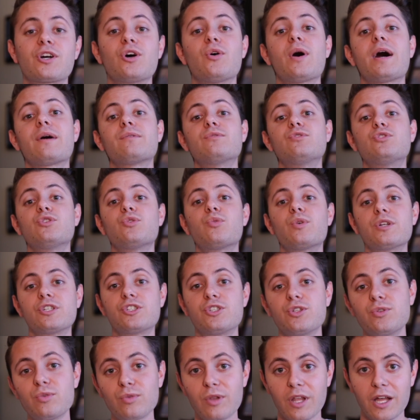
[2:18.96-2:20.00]
go out and do
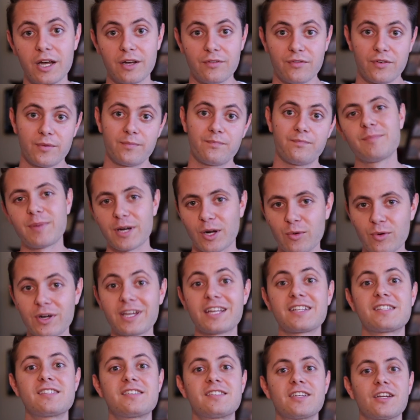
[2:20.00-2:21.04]
what you love. But I want to
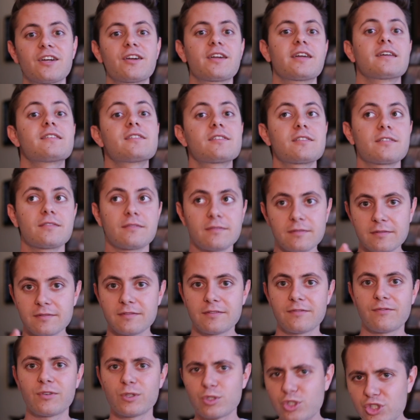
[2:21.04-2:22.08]
get serious
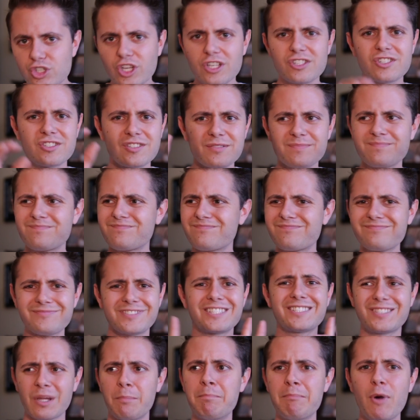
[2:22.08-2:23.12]
for just
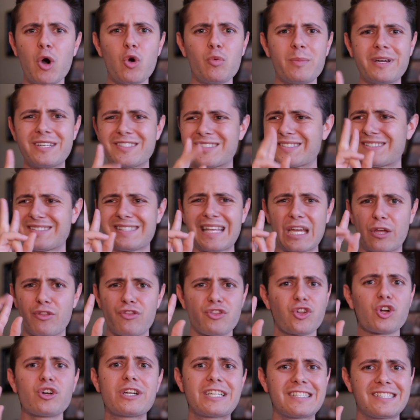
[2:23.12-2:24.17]
a moment, just like
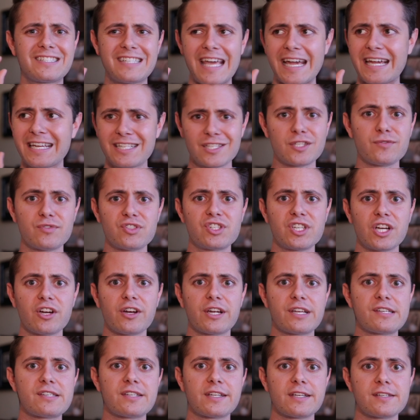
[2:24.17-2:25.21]
30 seconds of
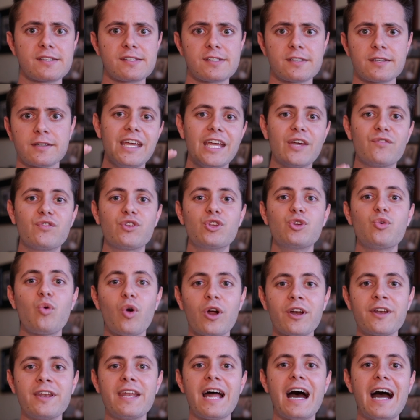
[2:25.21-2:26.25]
seriousness. If you
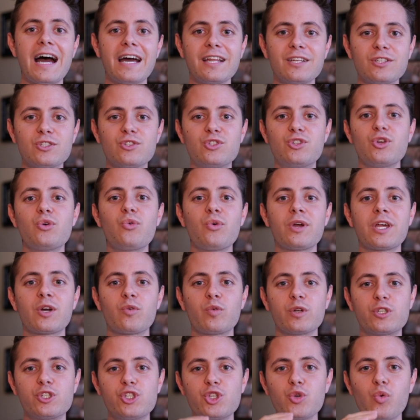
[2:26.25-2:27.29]
are not doing
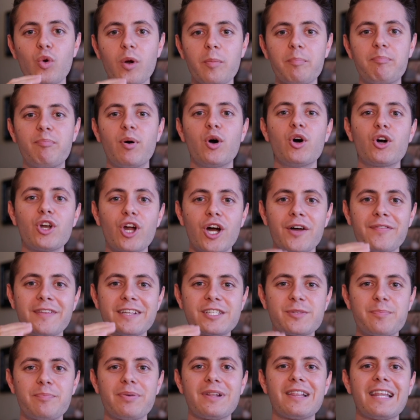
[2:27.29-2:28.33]
what you were put on
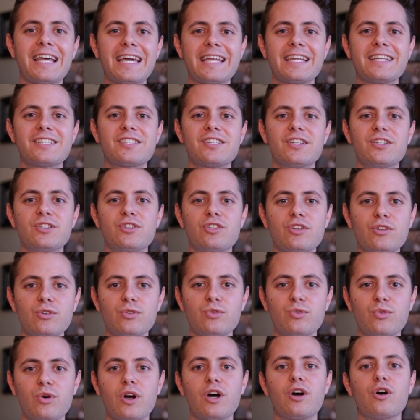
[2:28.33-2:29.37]
this planet to
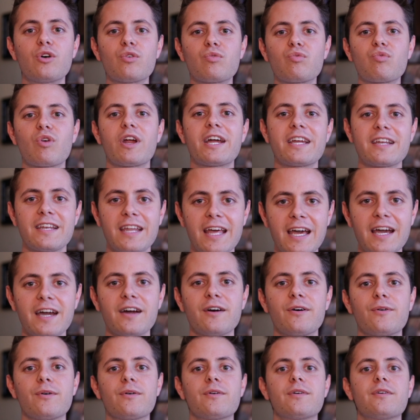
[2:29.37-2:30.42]
do right
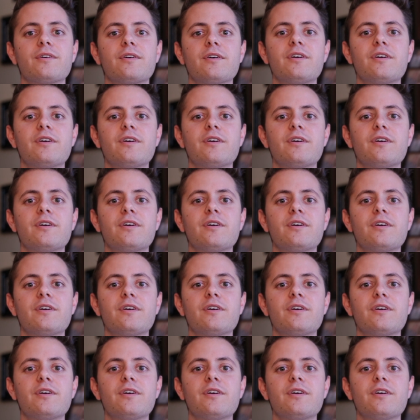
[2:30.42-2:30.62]
now,